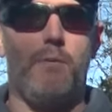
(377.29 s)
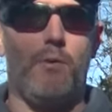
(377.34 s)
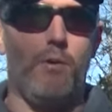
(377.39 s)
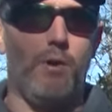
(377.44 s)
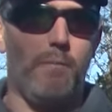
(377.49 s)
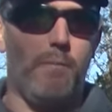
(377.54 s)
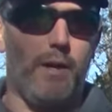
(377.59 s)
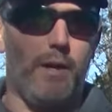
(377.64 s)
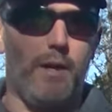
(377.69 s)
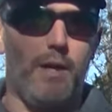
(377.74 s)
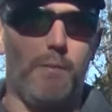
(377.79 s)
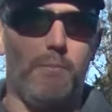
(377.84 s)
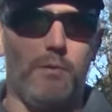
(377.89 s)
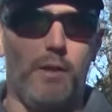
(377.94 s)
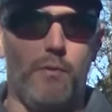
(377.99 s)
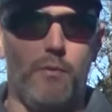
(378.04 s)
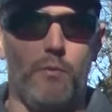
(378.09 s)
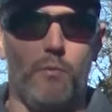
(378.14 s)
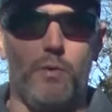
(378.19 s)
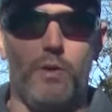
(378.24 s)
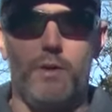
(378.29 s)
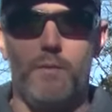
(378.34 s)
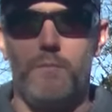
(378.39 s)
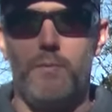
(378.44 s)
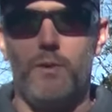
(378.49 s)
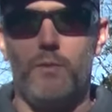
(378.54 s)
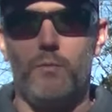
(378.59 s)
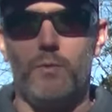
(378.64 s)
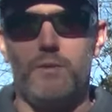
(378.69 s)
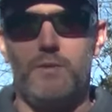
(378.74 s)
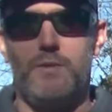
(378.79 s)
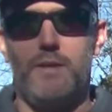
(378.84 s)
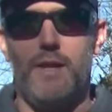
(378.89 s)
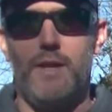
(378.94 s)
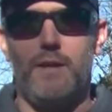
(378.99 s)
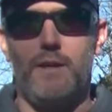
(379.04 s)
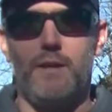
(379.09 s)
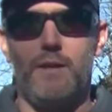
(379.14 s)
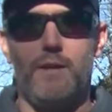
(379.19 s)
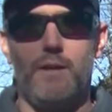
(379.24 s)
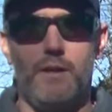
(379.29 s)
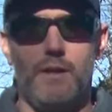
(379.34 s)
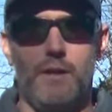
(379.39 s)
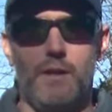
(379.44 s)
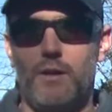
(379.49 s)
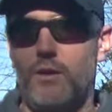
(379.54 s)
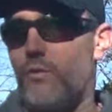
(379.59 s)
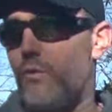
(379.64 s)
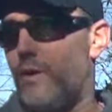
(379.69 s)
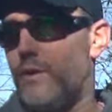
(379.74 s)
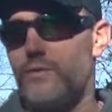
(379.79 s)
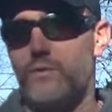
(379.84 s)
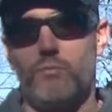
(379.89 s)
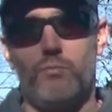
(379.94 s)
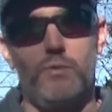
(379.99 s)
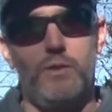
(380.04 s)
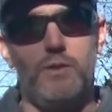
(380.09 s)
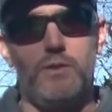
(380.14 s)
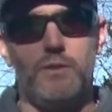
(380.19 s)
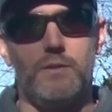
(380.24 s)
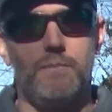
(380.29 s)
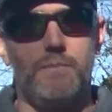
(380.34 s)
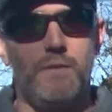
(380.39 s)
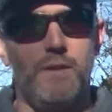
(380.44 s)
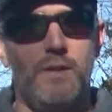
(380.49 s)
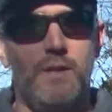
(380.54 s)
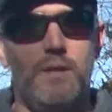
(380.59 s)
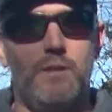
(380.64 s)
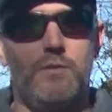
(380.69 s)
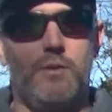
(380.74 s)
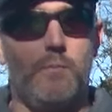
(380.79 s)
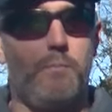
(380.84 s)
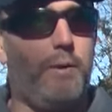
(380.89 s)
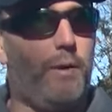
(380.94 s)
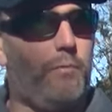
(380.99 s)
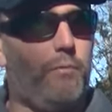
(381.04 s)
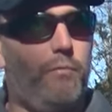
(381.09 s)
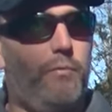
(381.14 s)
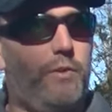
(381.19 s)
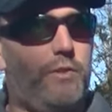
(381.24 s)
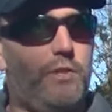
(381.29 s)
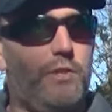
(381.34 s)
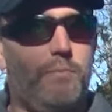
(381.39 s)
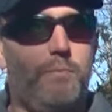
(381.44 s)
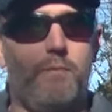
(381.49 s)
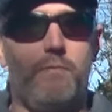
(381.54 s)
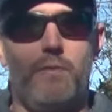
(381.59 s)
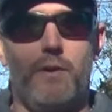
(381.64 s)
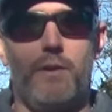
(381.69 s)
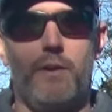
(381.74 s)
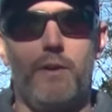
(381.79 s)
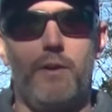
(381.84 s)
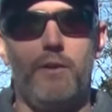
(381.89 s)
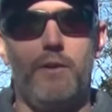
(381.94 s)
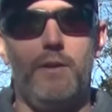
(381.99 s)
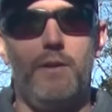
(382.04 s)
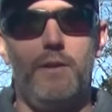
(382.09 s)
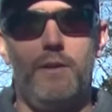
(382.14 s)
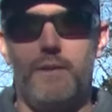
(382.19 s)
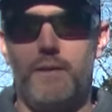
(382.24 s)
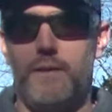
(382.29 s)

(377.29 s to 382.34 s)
I heard about a couple other really big ones taken across the region. So the pickerel fishing has been very good.